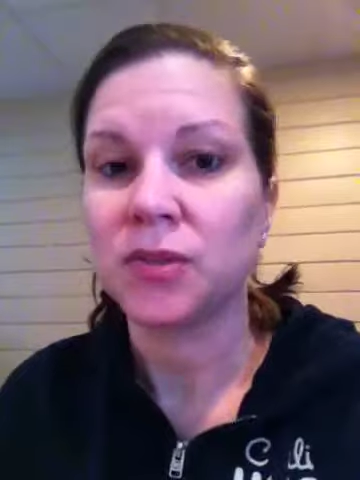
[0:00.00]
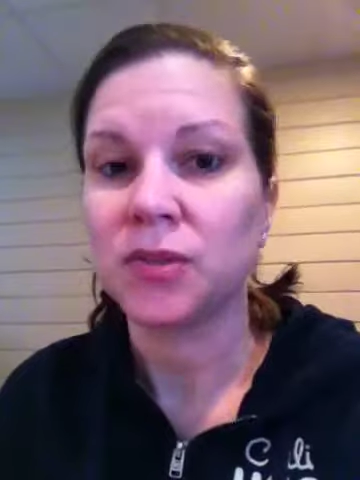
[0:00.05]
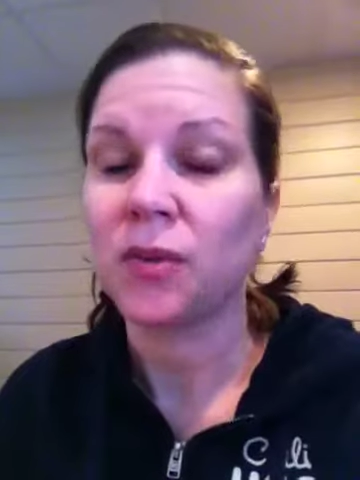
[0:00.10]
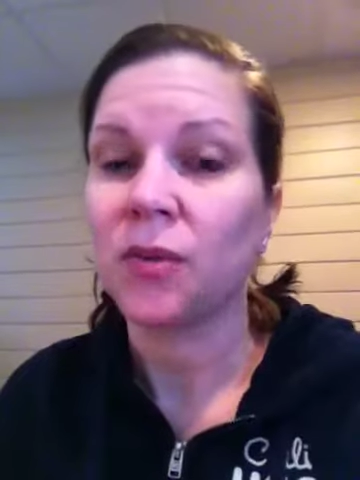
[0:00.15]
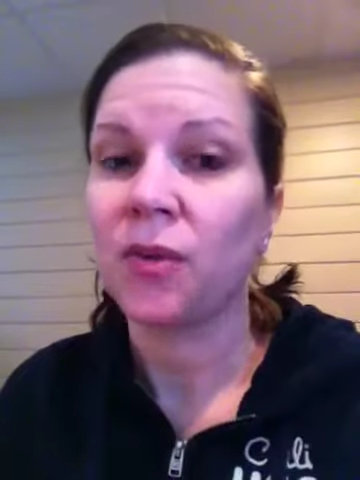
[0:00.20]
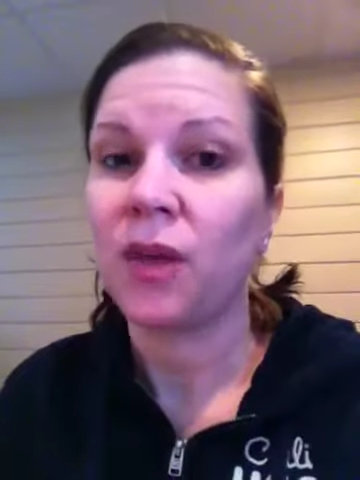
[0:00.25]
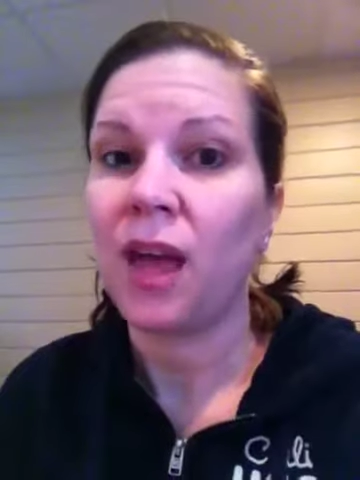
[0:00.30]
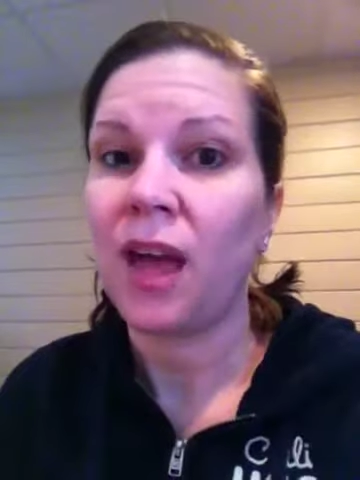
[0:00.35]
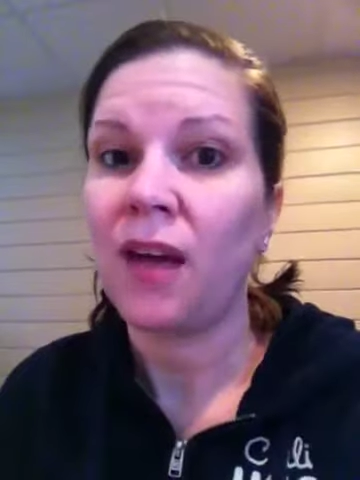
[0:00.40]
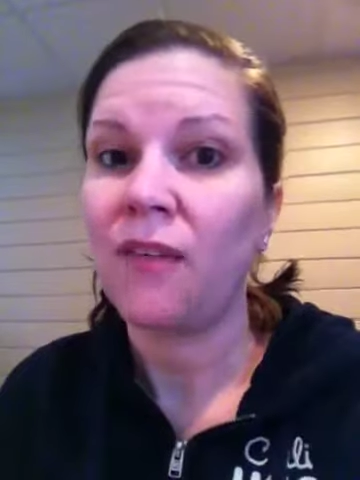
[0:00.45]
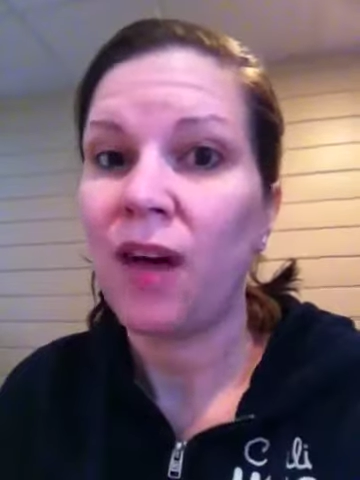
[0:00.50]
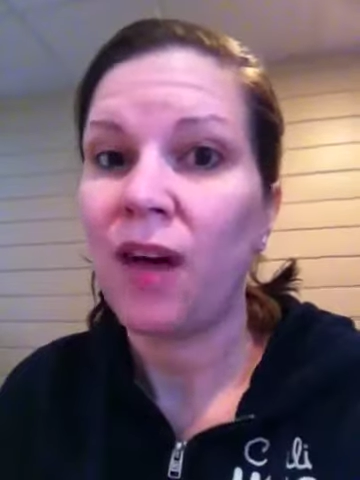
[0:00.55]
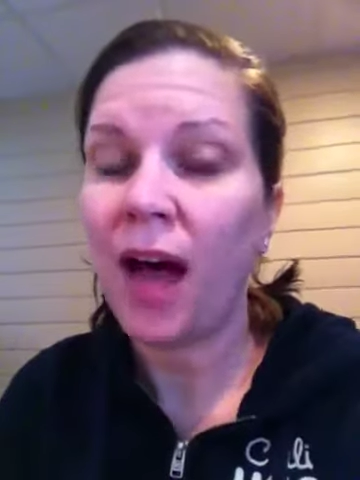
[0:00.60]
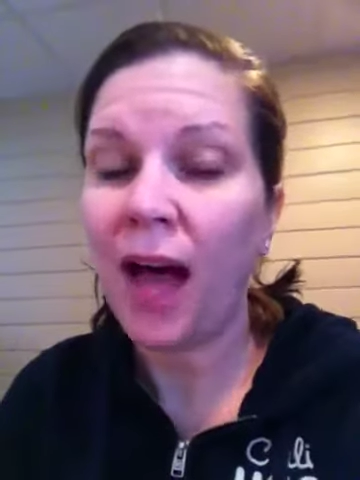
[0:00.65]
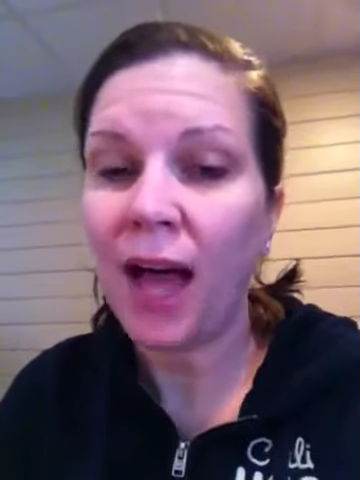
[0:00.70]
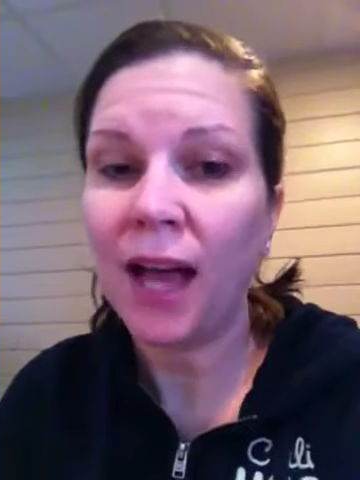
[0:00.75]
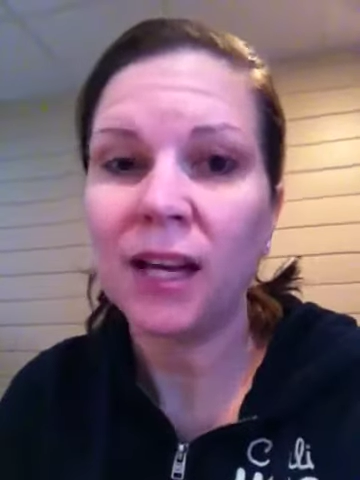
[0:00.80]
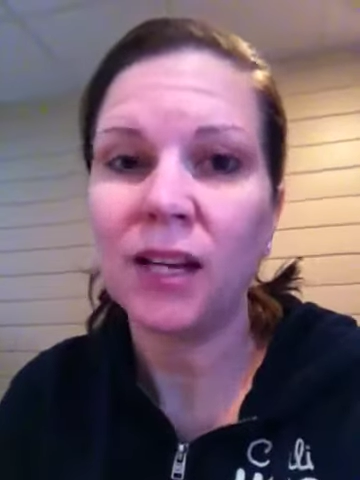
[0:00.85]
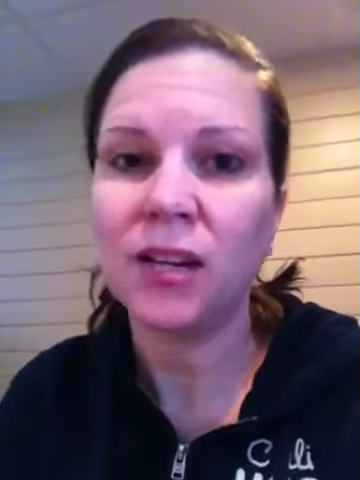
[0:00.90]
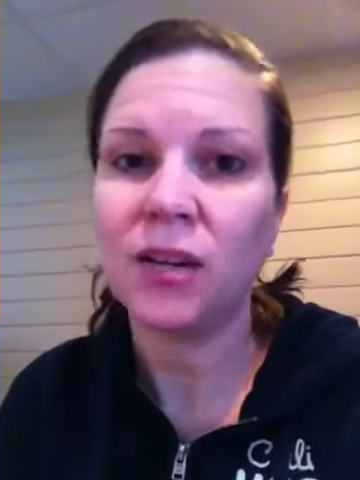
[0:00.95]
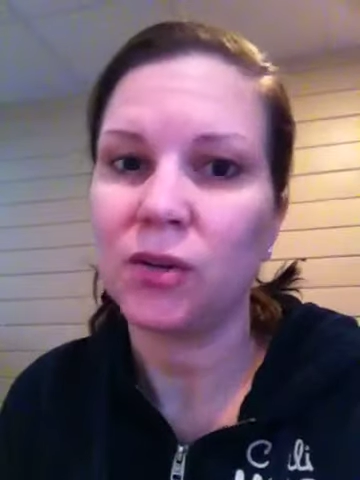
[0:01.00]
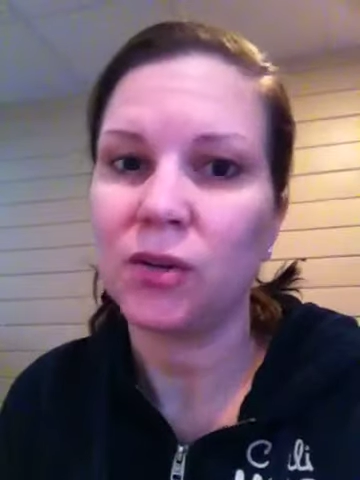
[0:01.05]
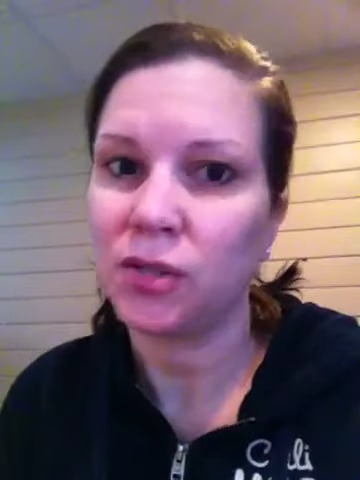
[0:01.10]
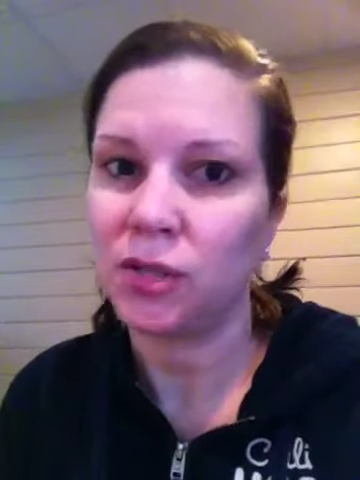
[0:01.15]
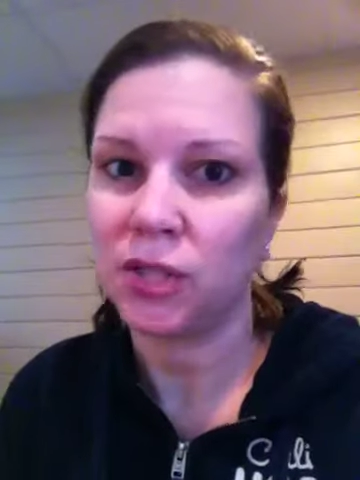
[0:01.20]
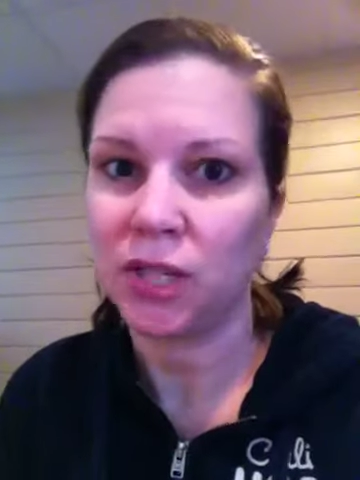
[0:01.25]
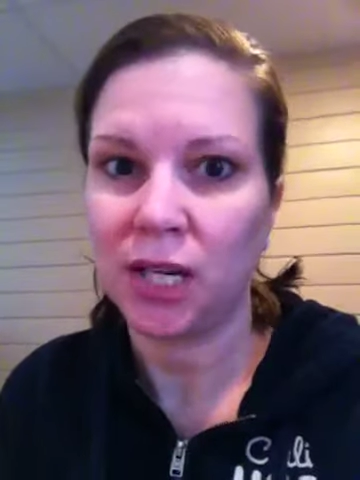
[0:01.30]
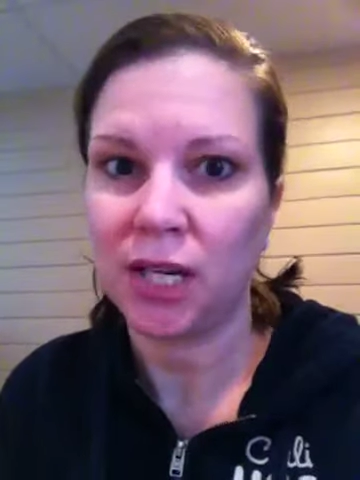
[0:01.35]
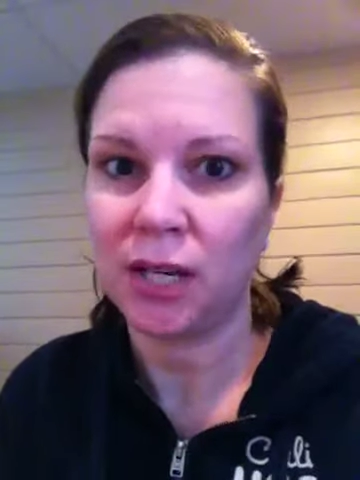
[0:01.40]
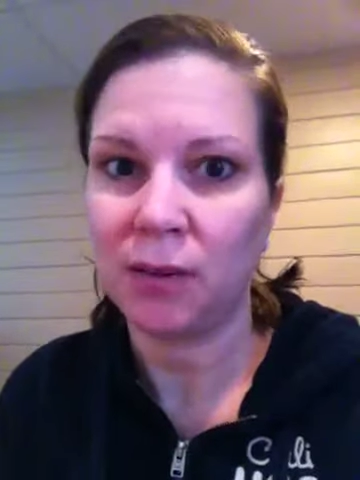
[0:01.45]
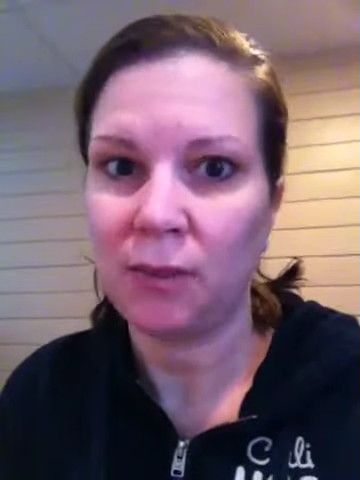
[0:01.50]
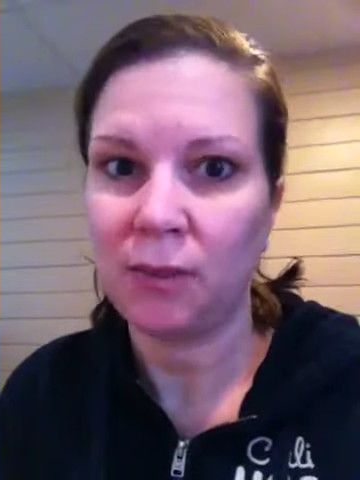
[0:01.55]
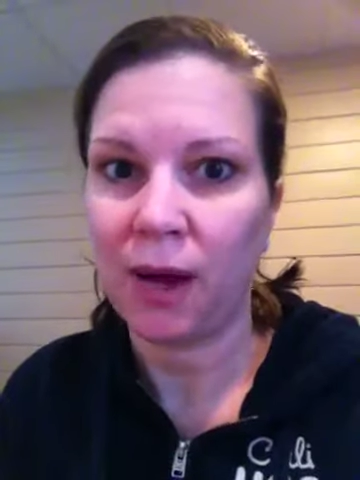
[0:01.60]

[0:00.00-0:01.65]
so they have high negotiating